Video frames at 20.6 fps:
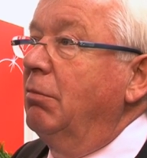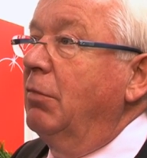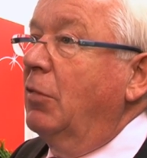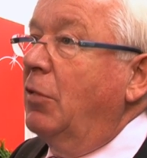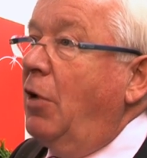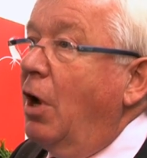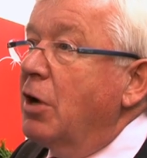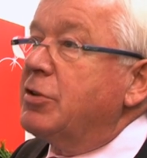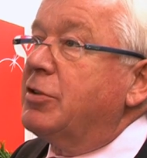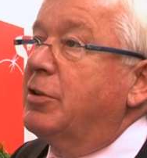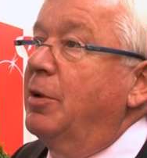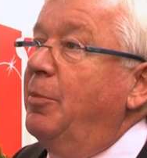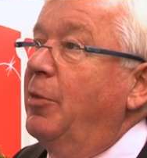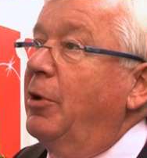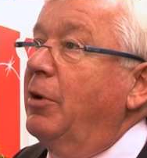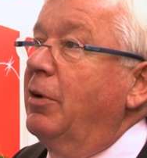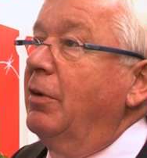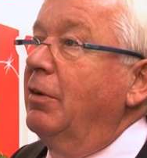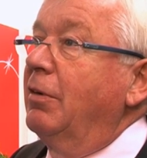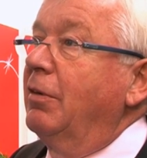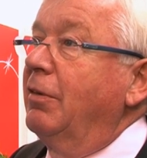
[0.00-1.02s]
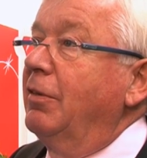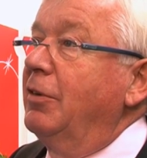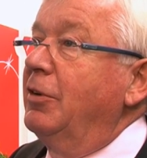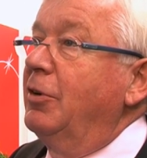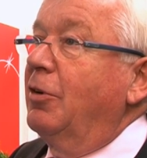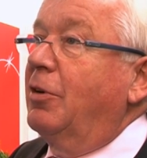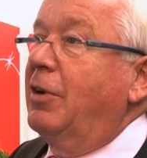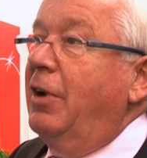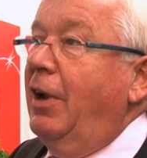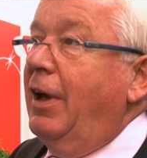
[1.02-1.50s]
customer,
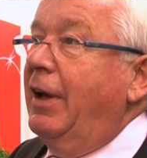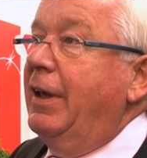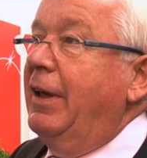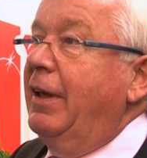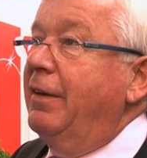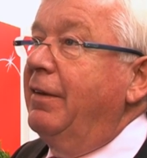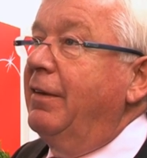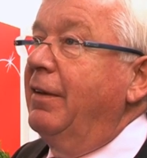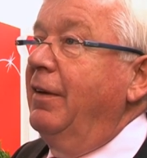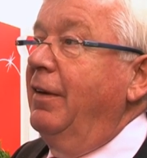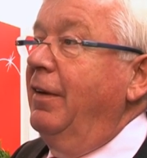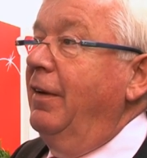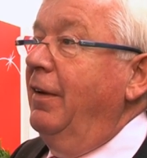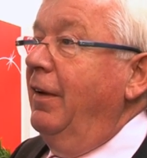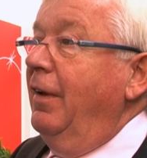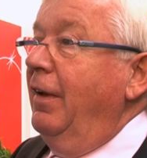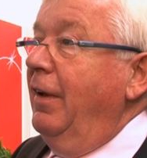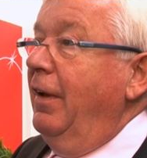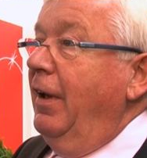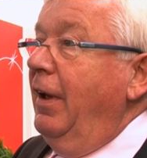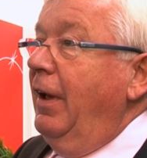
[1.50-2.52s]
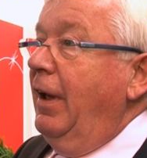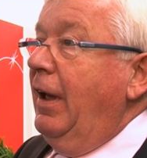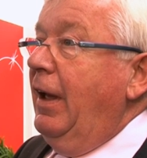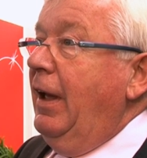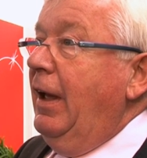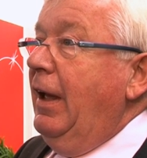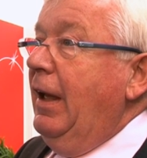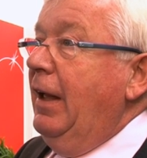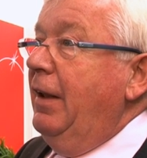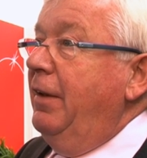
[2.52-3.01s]
your client,
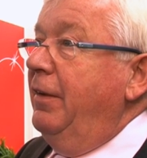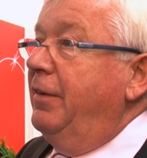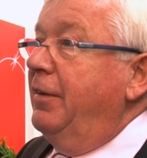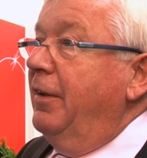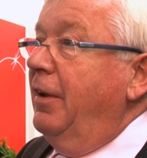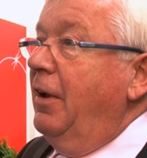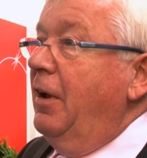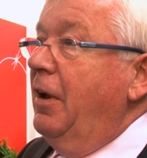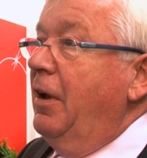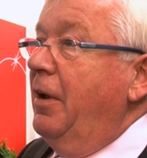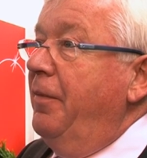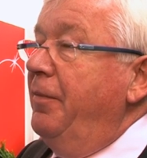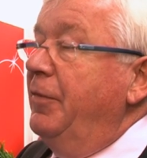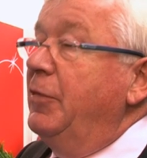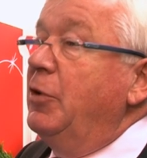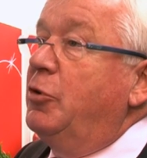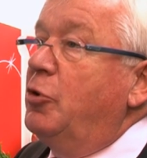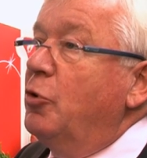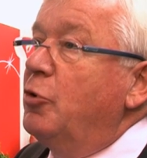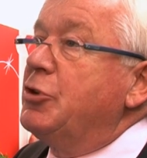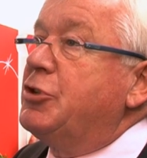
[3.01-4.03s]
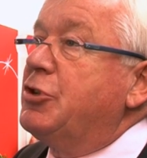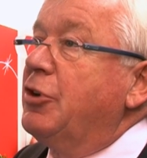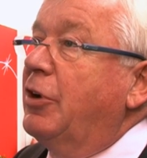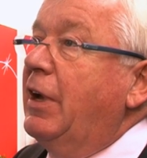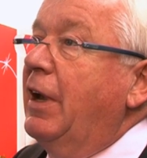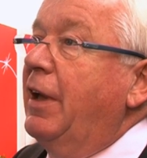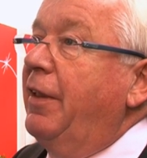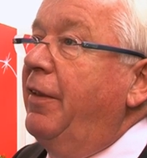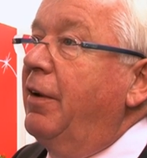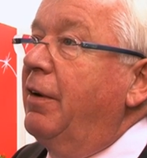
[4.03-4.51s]
and you do it
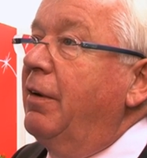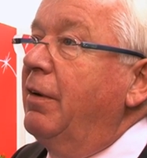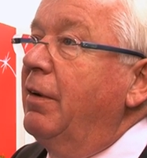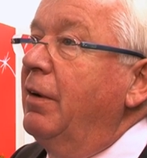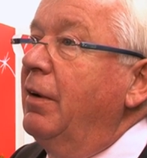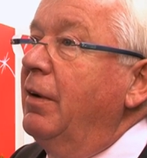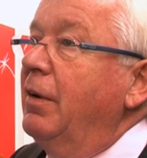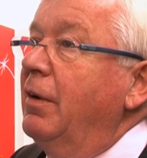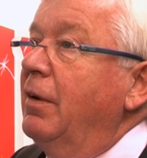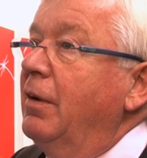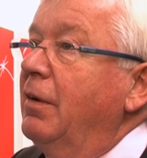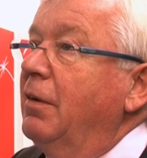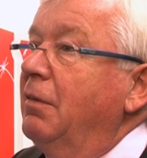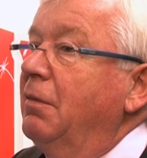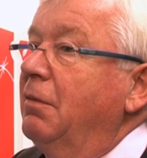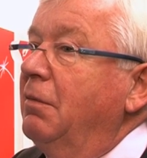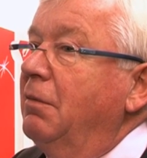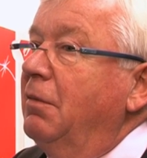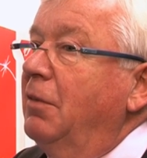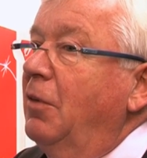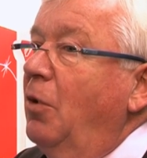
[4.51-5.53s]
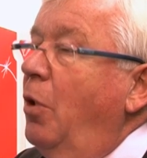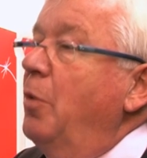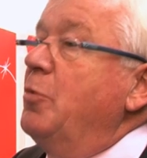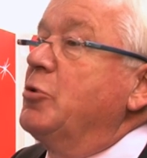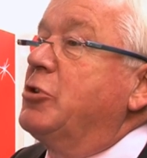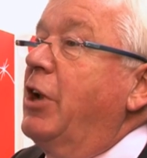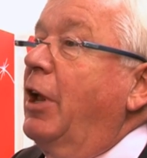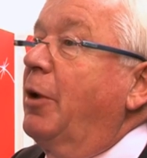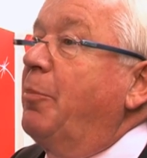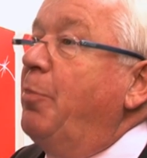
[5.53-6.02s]
together,
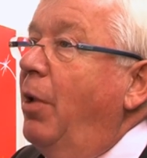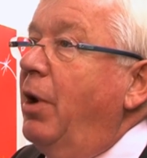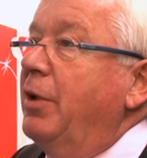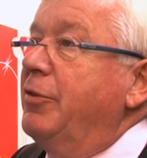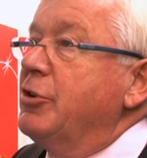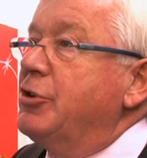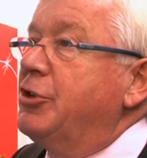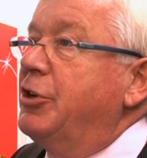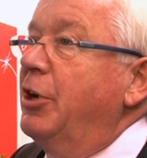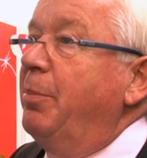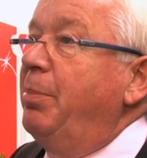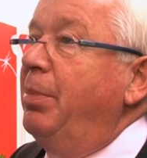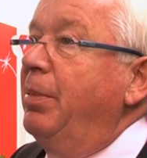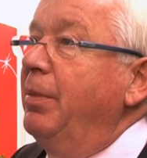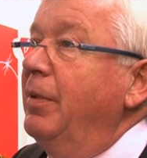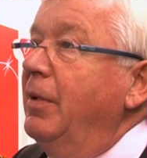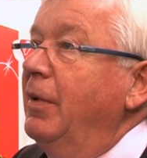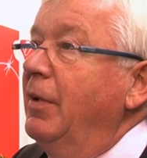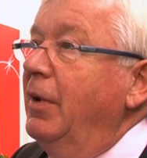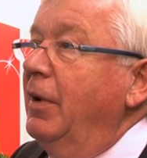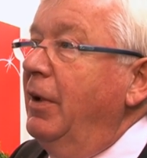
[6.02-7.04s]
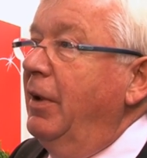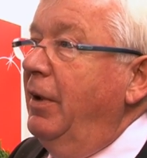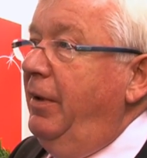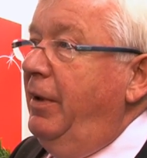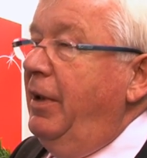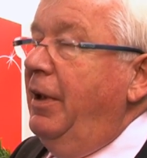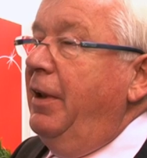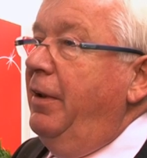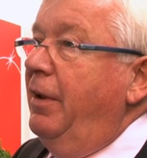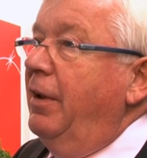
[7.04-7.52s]
almost like partnership,
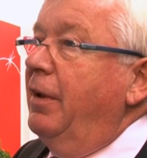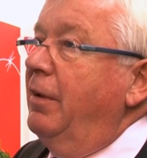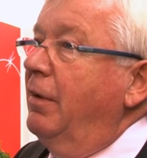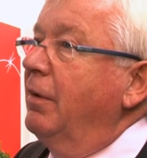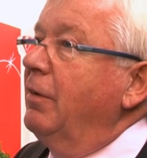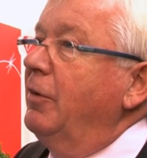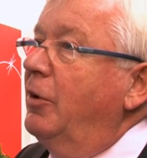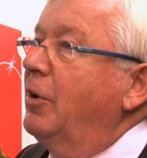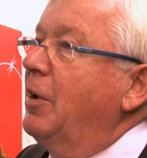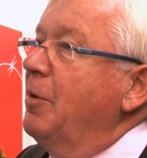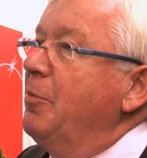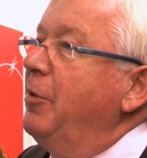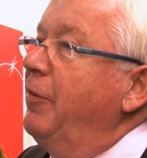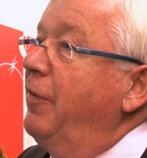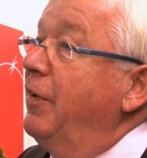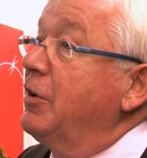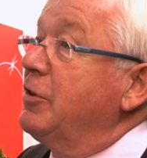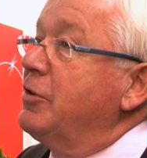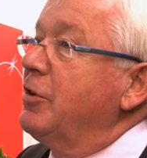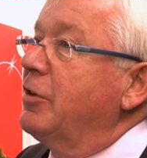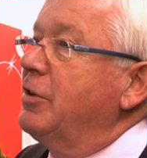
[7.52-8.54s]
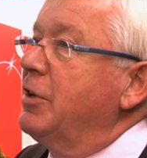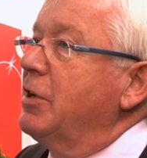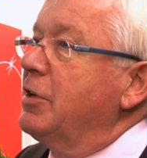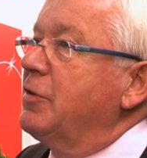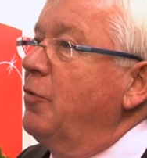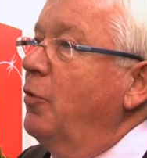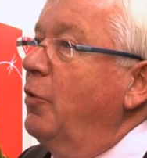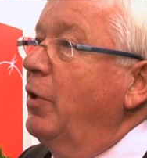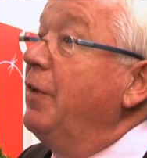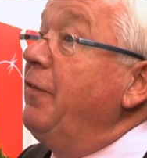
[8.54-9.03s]
then you can be very
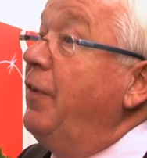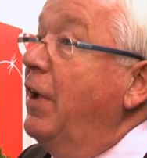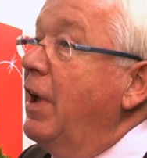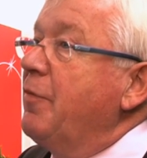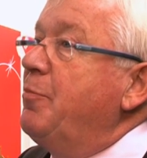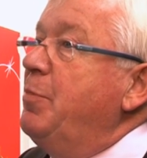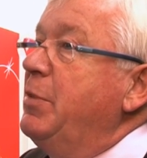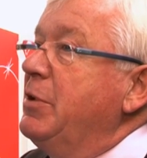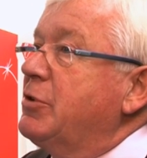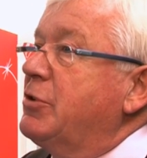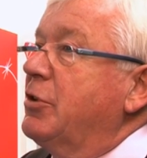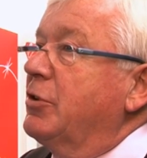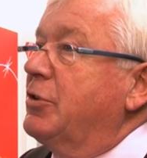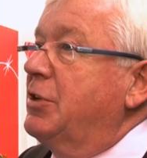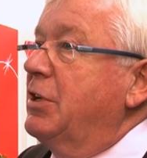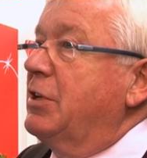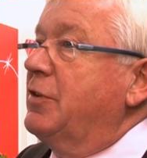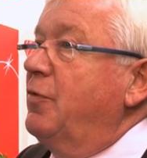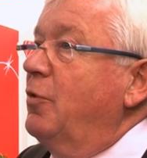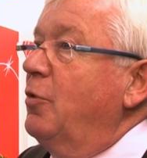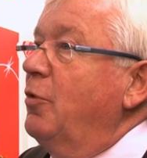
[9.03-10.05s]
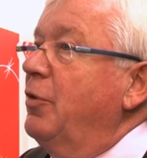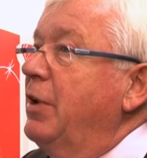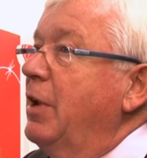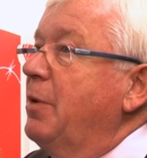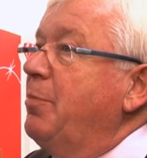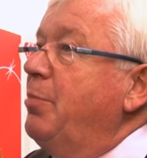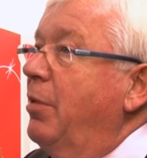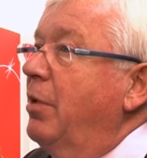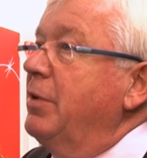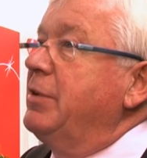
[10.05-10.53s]
successful. And we have been successful on
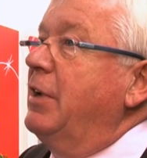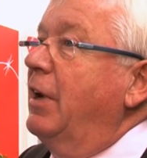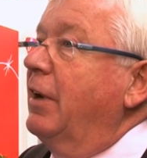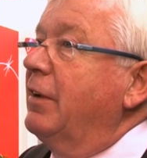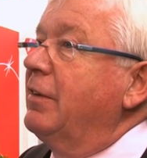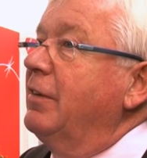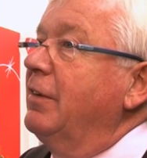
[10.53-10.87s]
that project.